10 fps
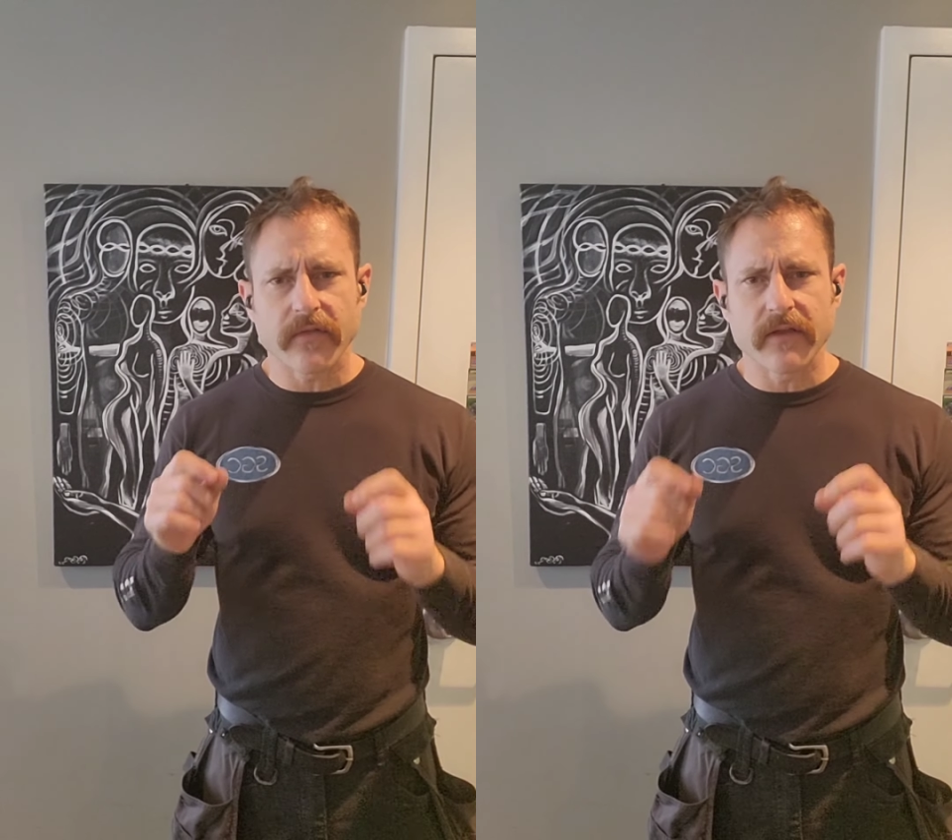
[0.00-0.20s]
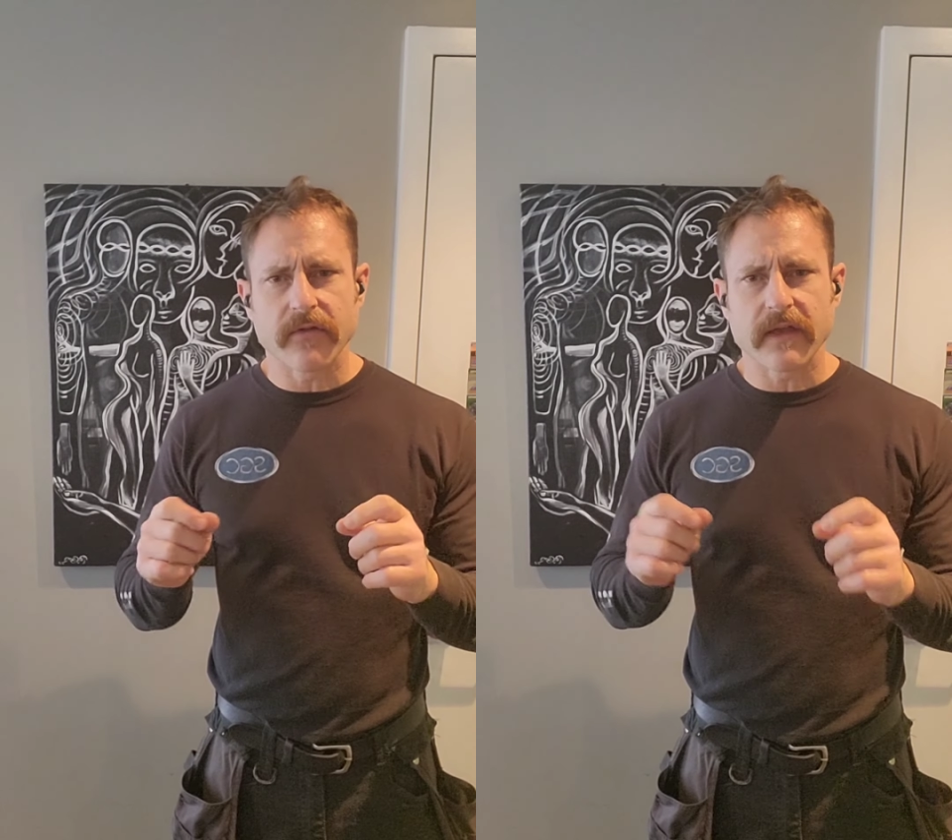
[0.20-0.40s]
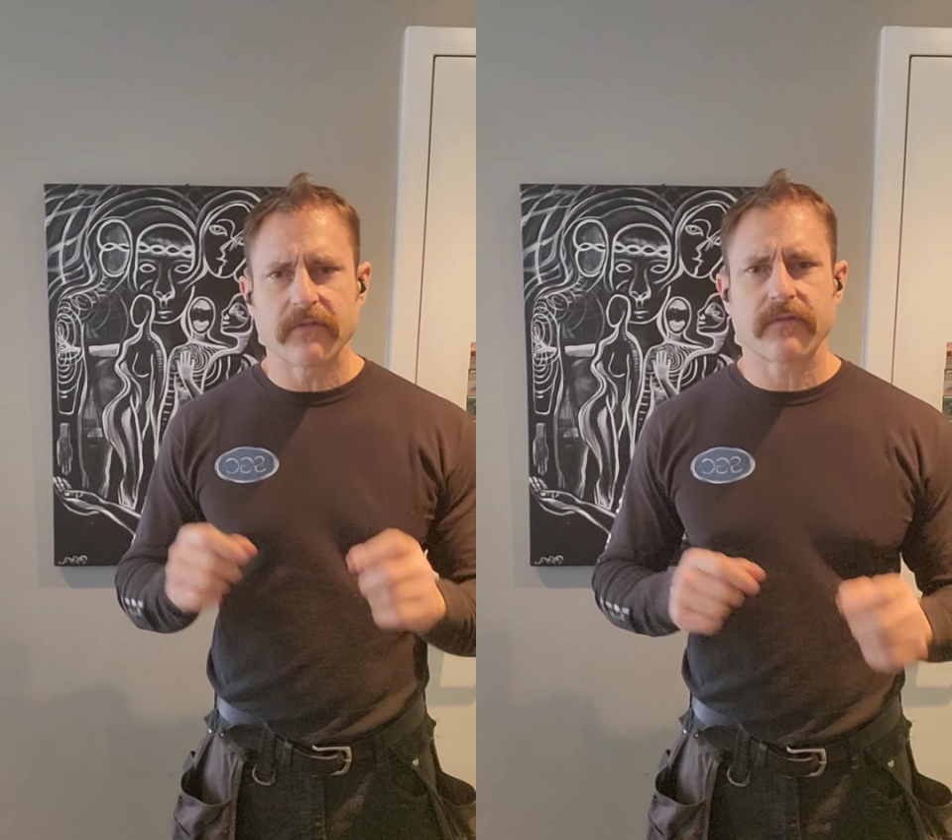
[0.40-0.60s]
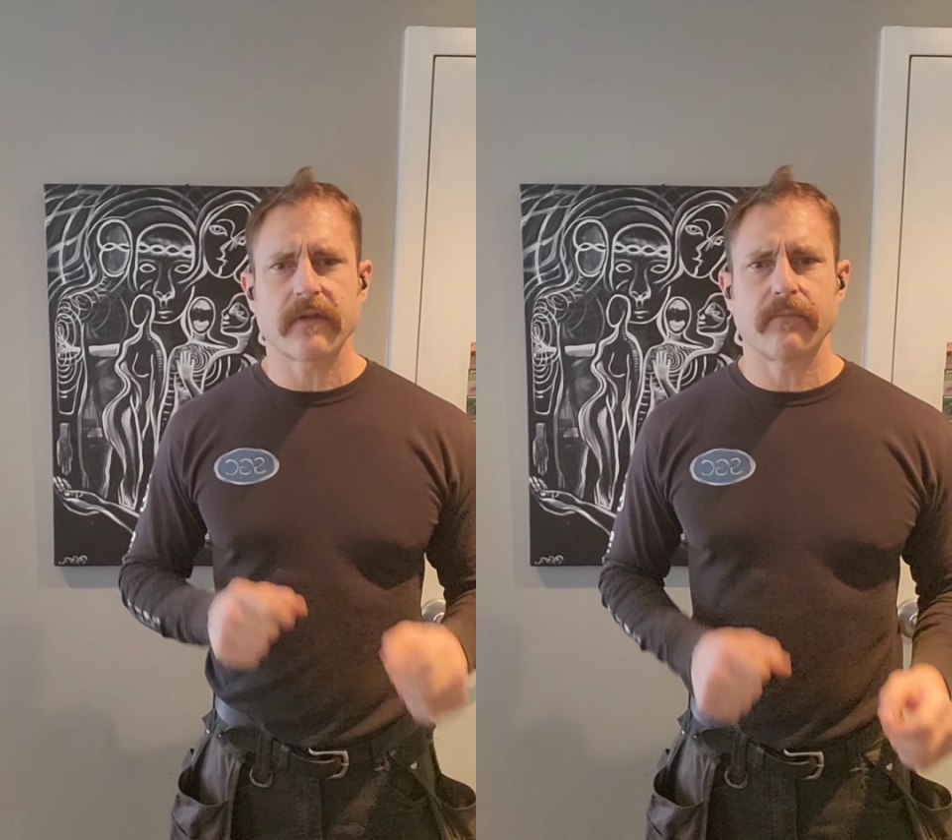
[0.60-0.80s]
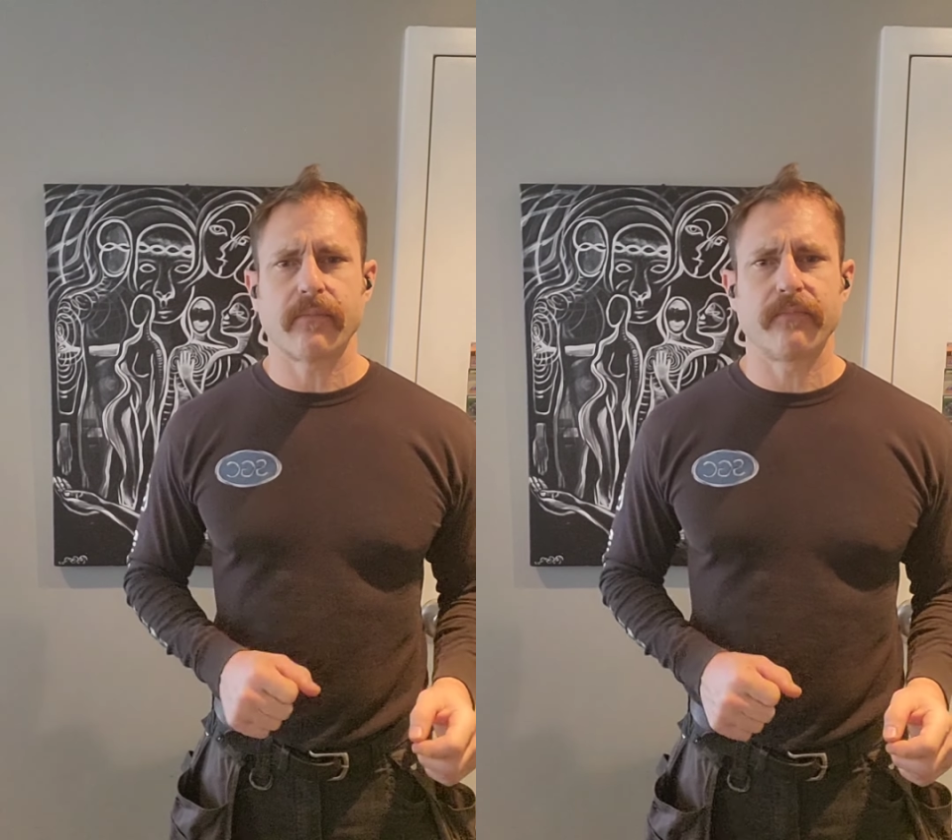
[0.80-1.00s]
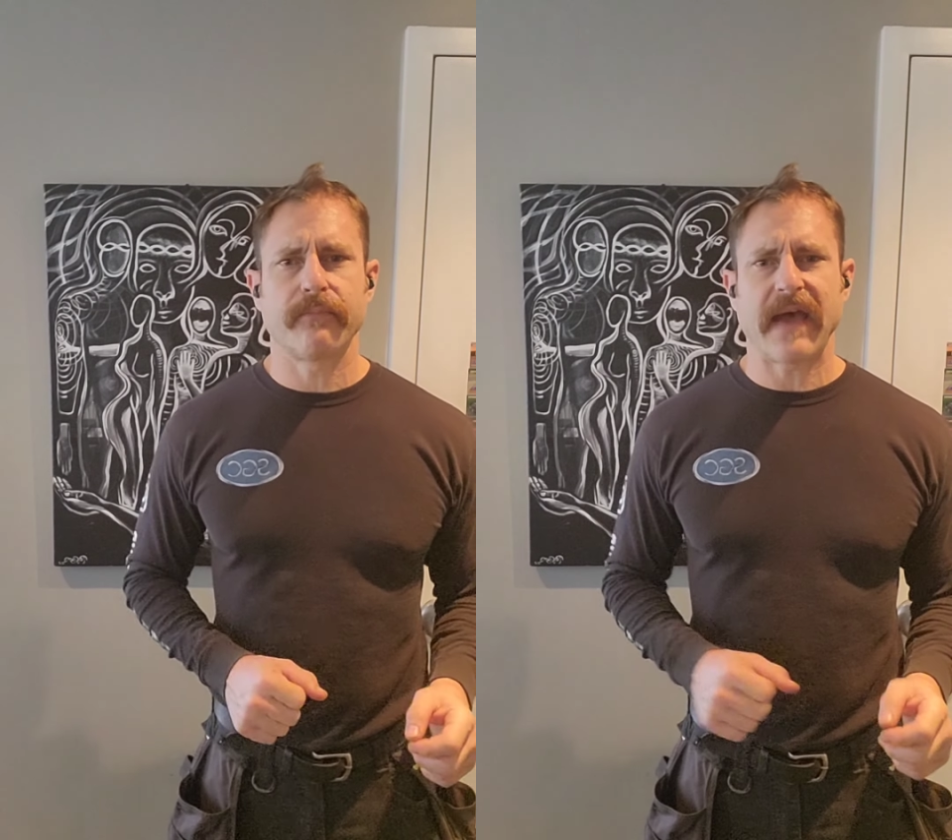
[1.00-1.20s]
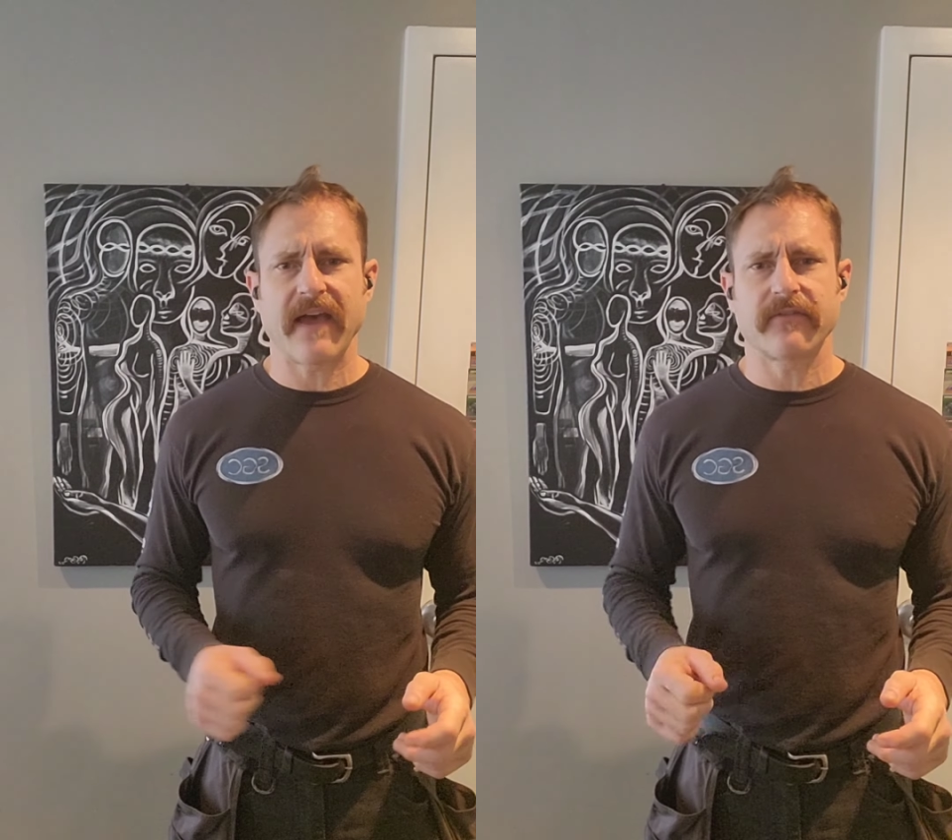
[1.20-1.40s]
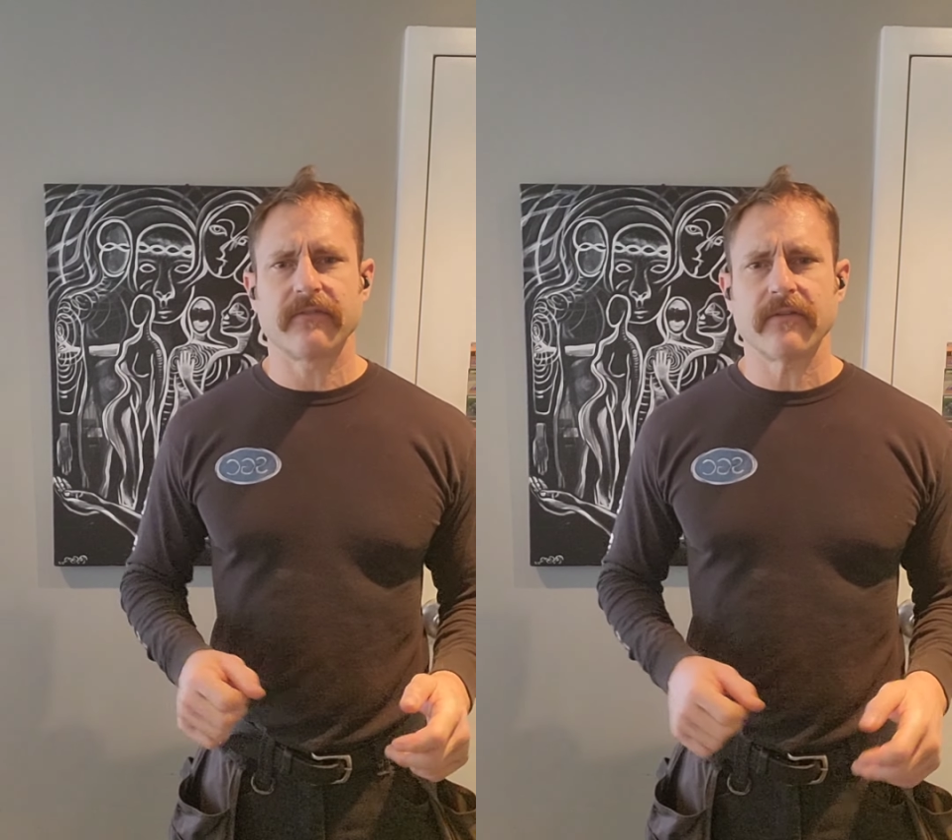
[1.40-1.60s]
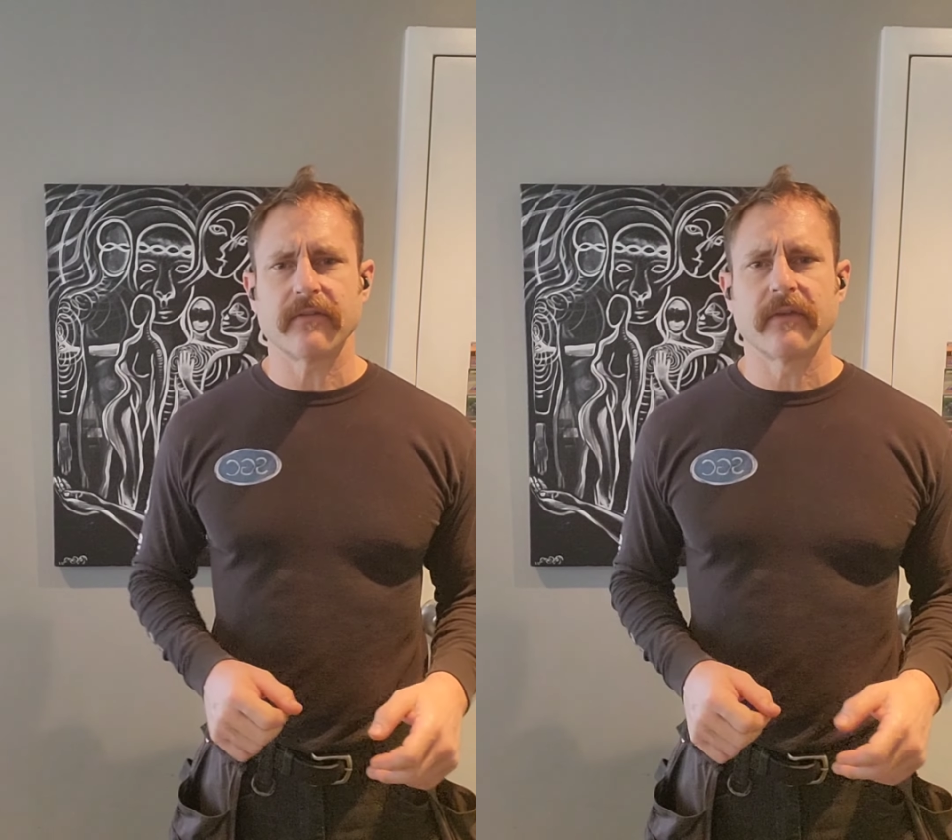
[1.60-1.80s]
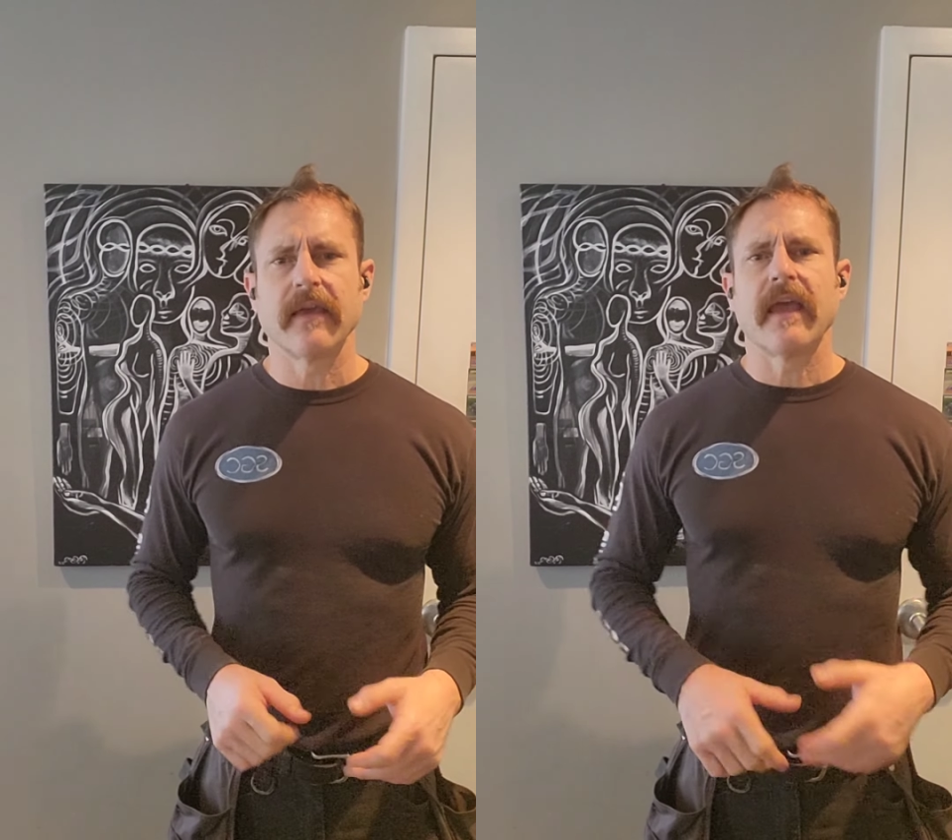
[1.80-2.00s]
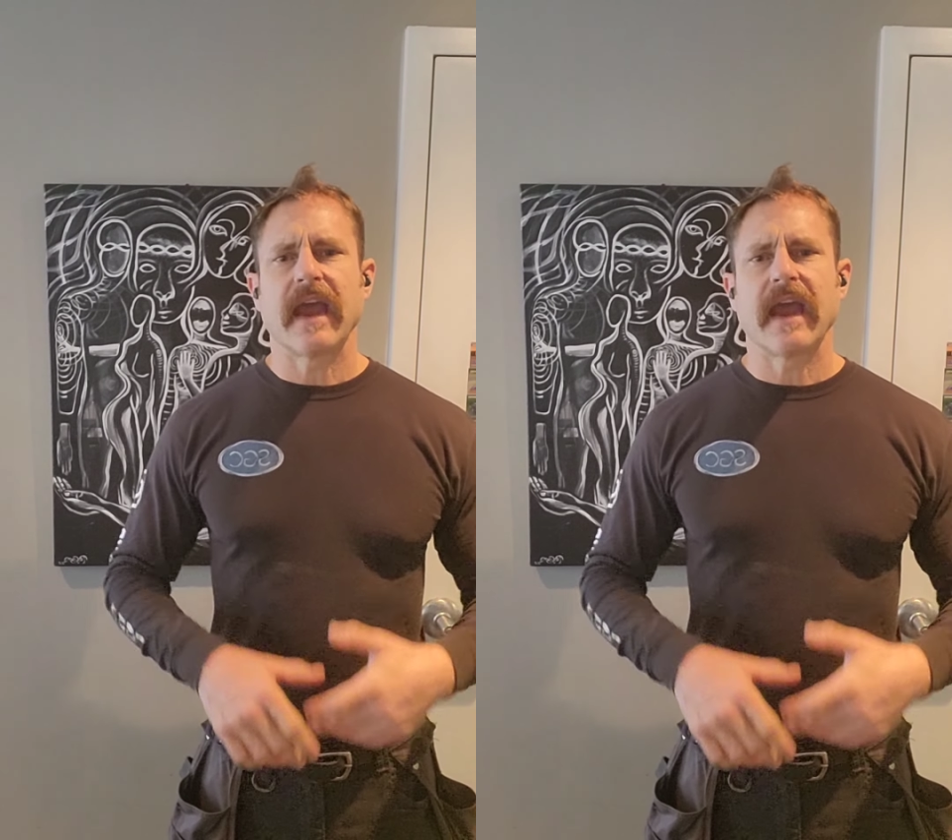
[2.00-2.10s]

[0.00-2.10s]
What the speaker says: little intricate passages